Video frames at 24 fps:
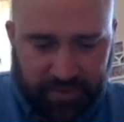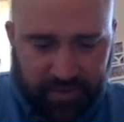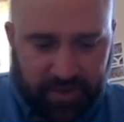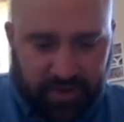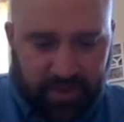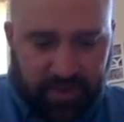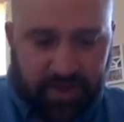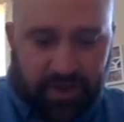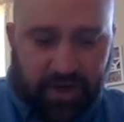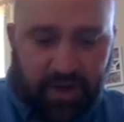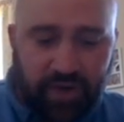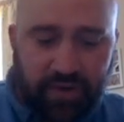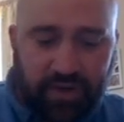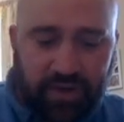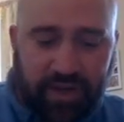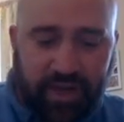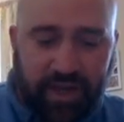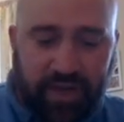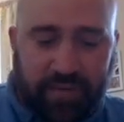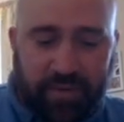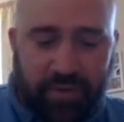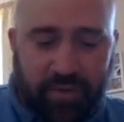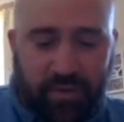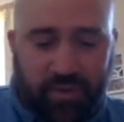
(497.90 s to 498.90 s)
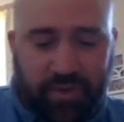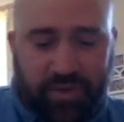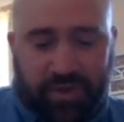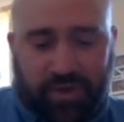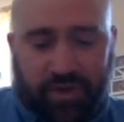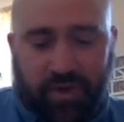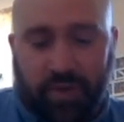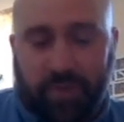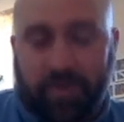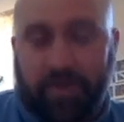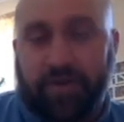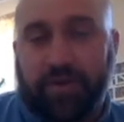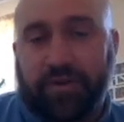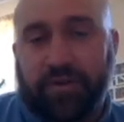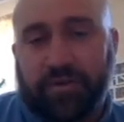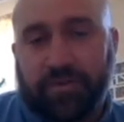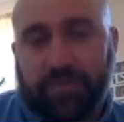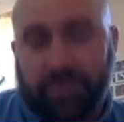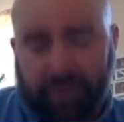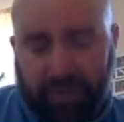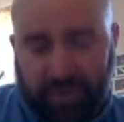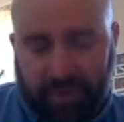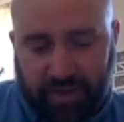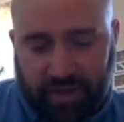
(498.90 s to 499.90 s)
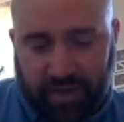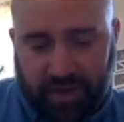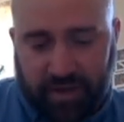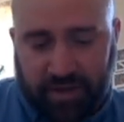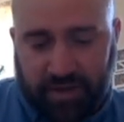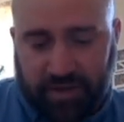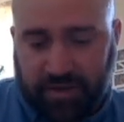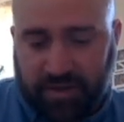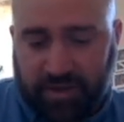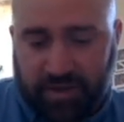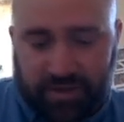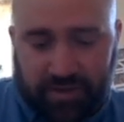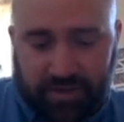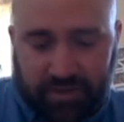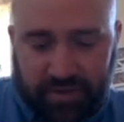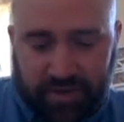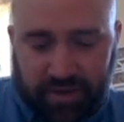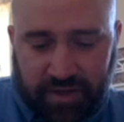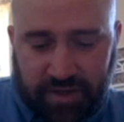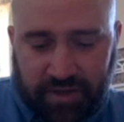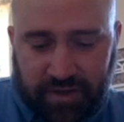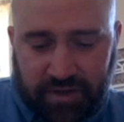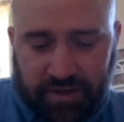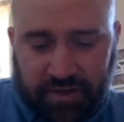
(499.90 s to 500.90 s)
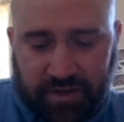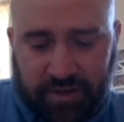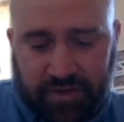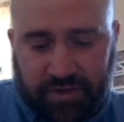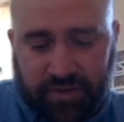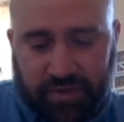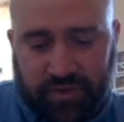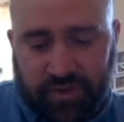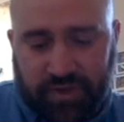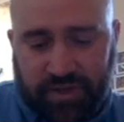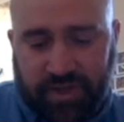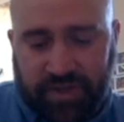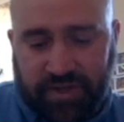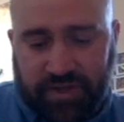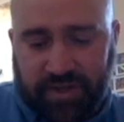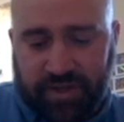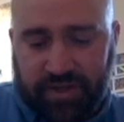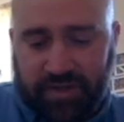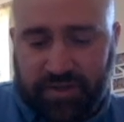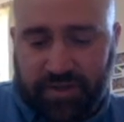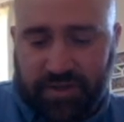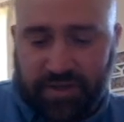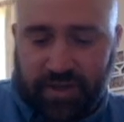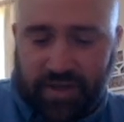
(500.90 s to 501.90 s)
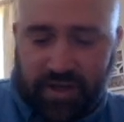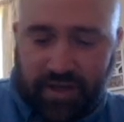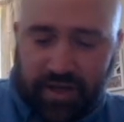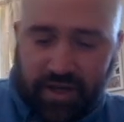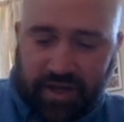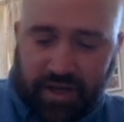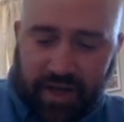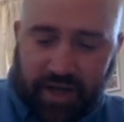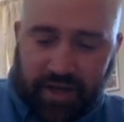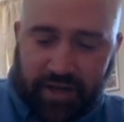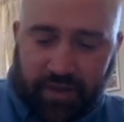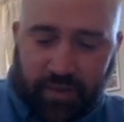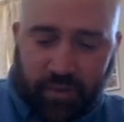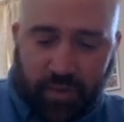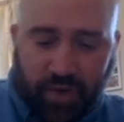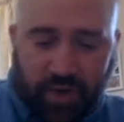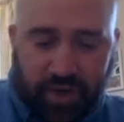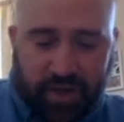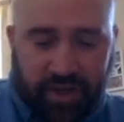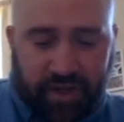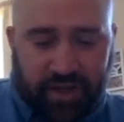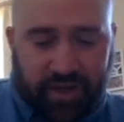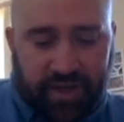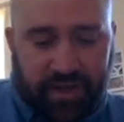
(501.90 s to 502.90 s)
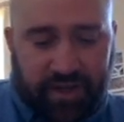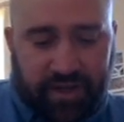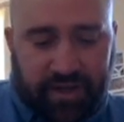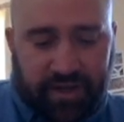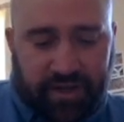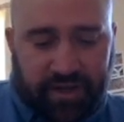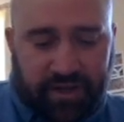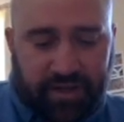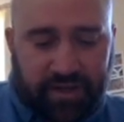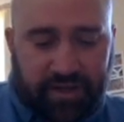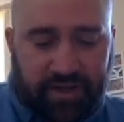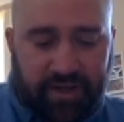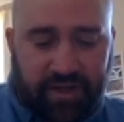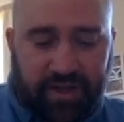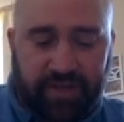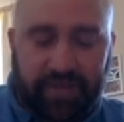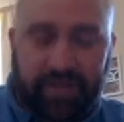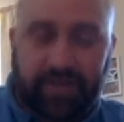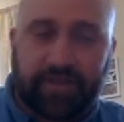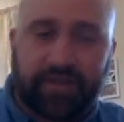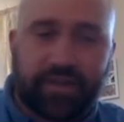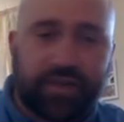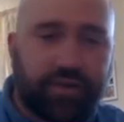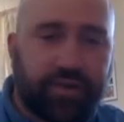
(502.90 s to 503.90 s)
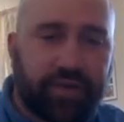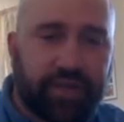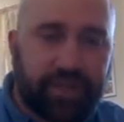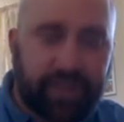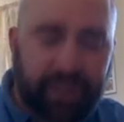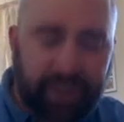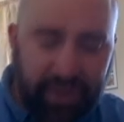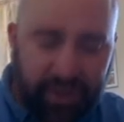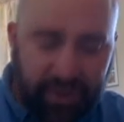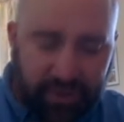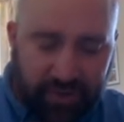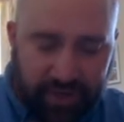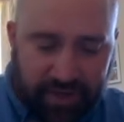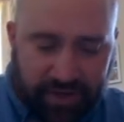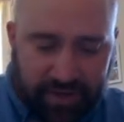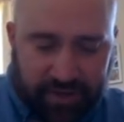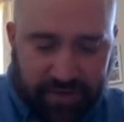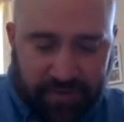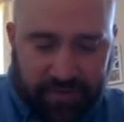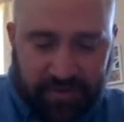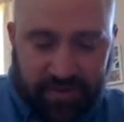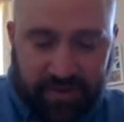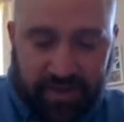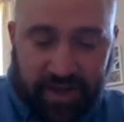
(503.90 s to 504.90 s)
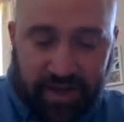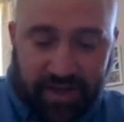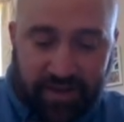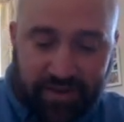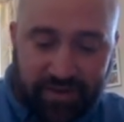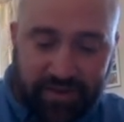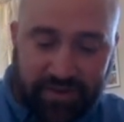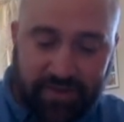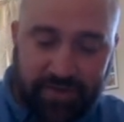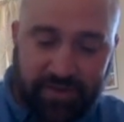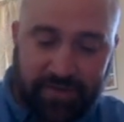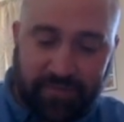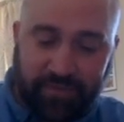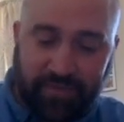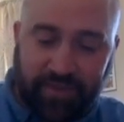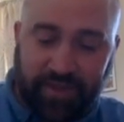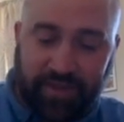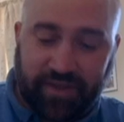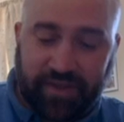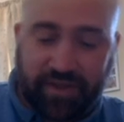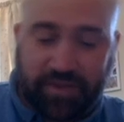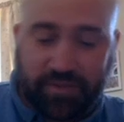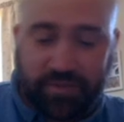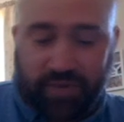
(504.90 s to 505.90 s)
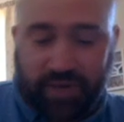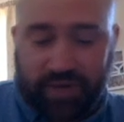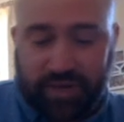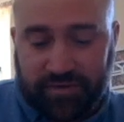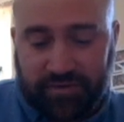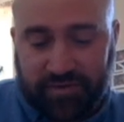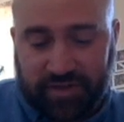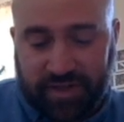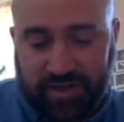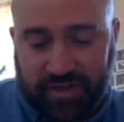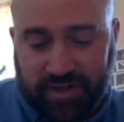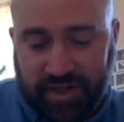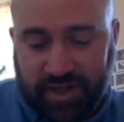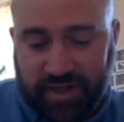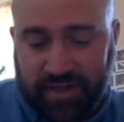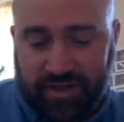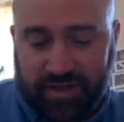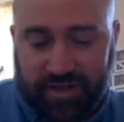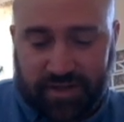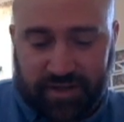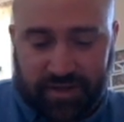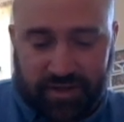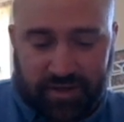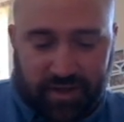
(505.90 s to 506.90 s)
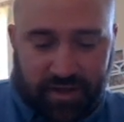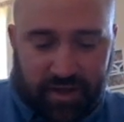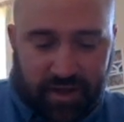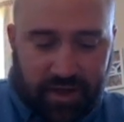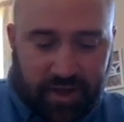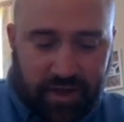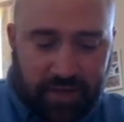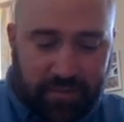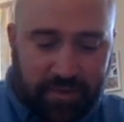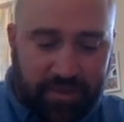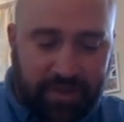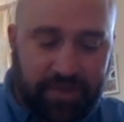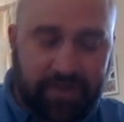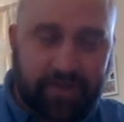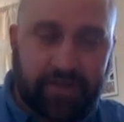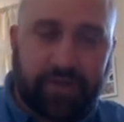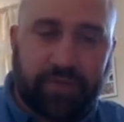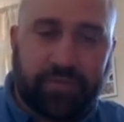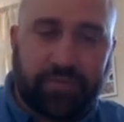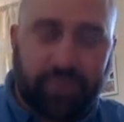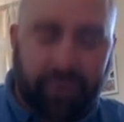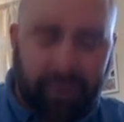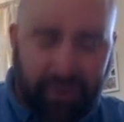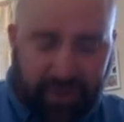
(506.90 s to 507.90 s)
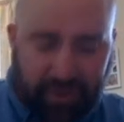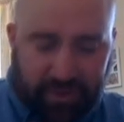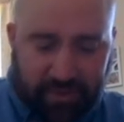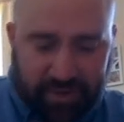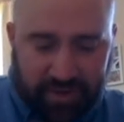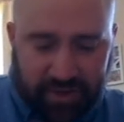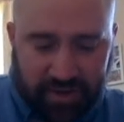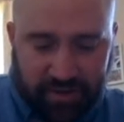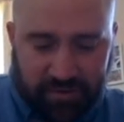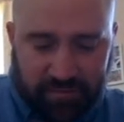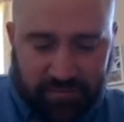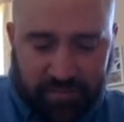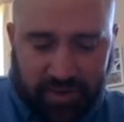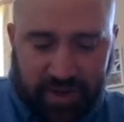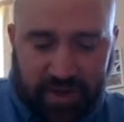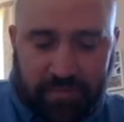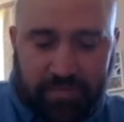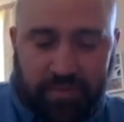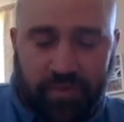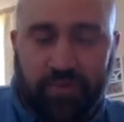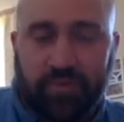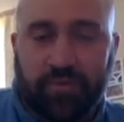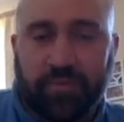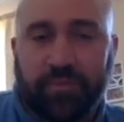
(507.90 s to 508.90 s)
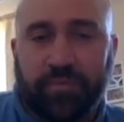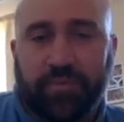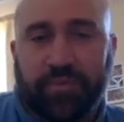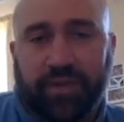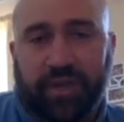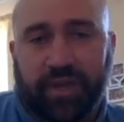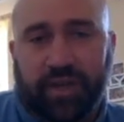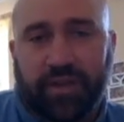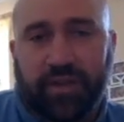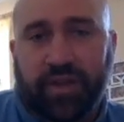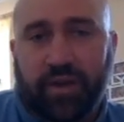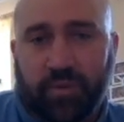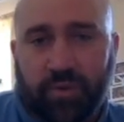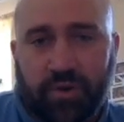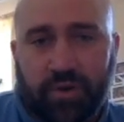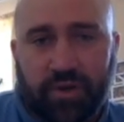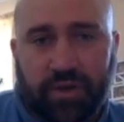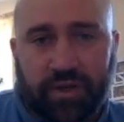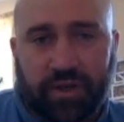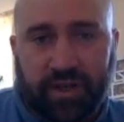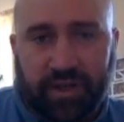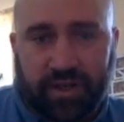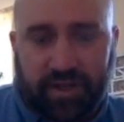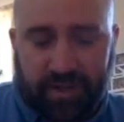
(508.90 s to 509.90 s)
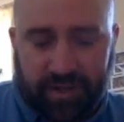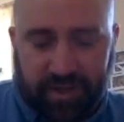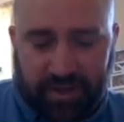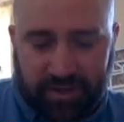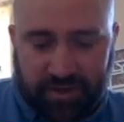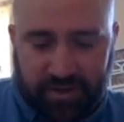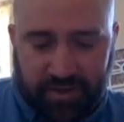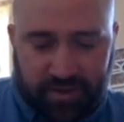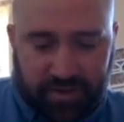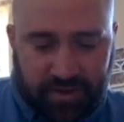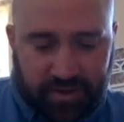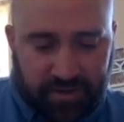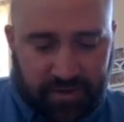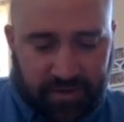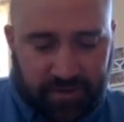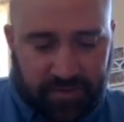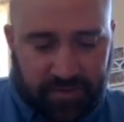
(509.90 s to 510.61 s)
Child labour was common in industrial settings, and the working conditions led to serious injuries, deaths, and the spread of diseases because of the proximity of people in their working conditions.